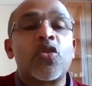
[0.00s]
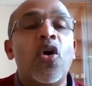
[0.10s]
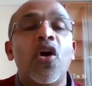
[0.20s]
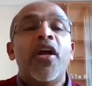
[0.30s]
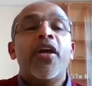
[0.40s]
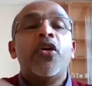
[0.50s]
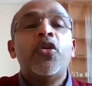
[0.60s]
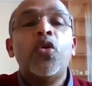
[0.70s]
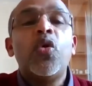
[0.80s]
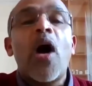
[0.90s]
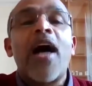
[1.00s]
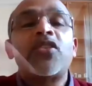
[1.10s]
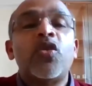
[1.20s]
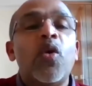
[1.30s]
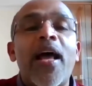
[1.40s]
So you do
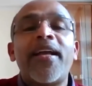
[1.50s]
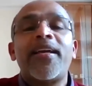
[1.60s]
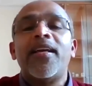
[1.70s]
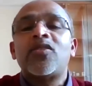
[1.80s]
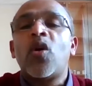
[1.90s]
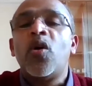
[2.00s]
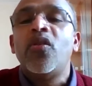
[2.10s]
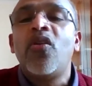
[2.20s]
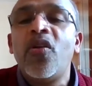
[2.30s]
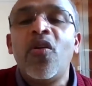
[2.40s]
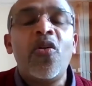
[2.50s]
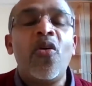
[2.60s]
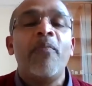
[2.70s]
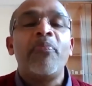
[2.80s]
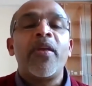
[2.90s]
as you like it. So no,
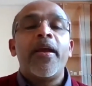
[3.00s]
no.